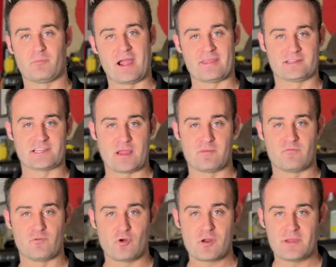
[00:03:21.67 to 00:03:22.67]
by the time of
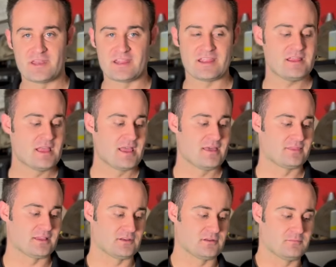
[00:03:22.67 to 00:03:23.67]
Normandy,
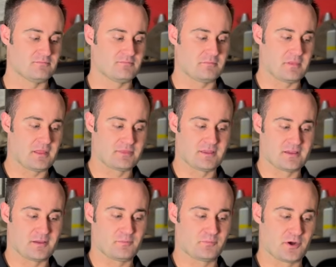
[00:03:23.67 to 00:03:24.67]

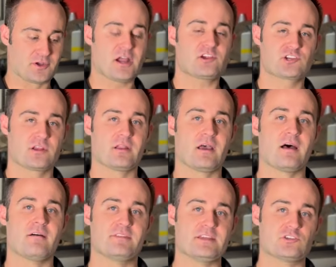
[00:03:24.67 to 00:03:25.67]
the production
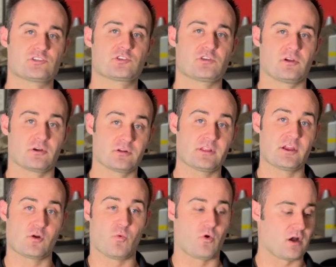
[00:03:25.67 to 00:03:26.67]
of these
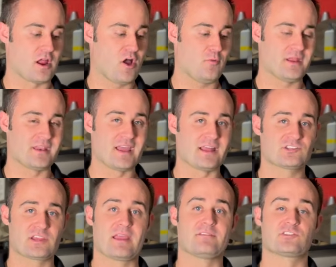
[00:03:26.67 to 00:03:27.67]
earlier war helmet
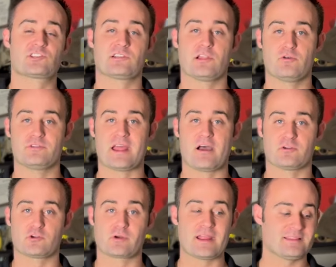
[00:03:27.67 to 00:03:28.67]
nets have slowed down
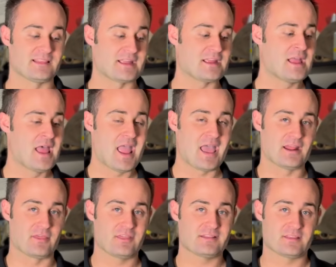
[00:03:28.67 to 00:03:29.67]
greatly, and
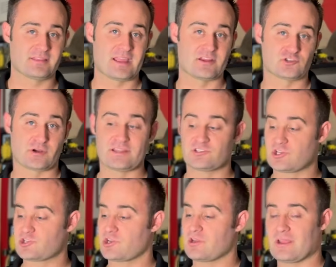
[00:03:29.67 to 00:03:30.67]
I think that they had
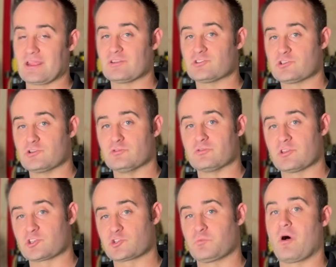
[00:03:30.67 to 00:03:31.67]
transitioned into the
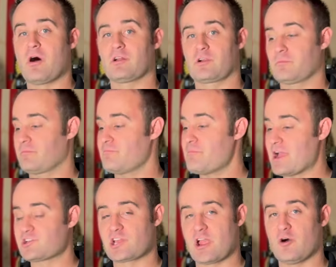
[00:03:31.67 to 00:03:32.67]
smaller
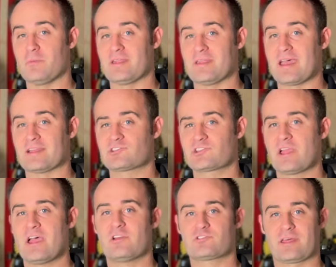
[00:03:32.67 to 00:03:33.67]
mesh helmet nets.
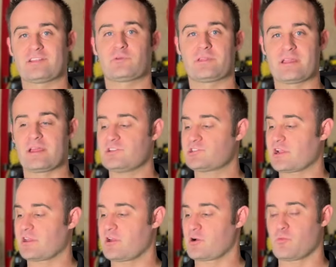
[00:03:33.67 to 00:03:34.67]
So that's why the
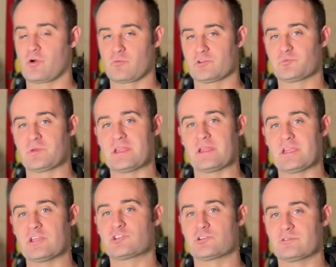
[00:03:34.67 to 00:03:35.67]
82nd Airborne was being
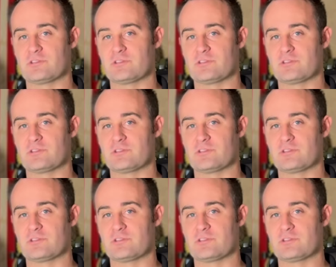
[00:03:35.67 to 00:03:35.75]
issued